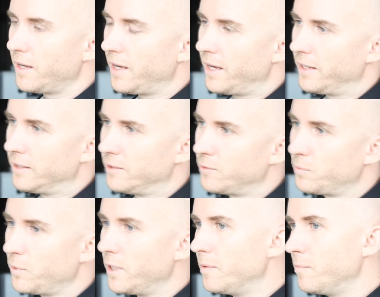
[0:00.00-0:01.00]
And
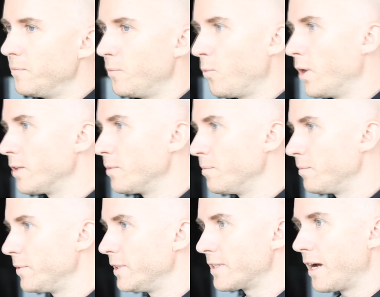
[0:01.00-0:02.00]
we went
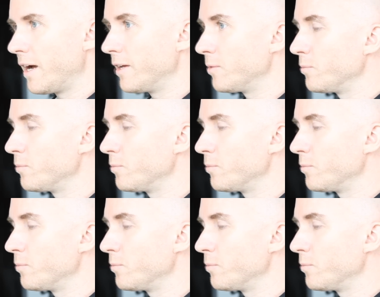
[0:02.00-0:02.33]
and designed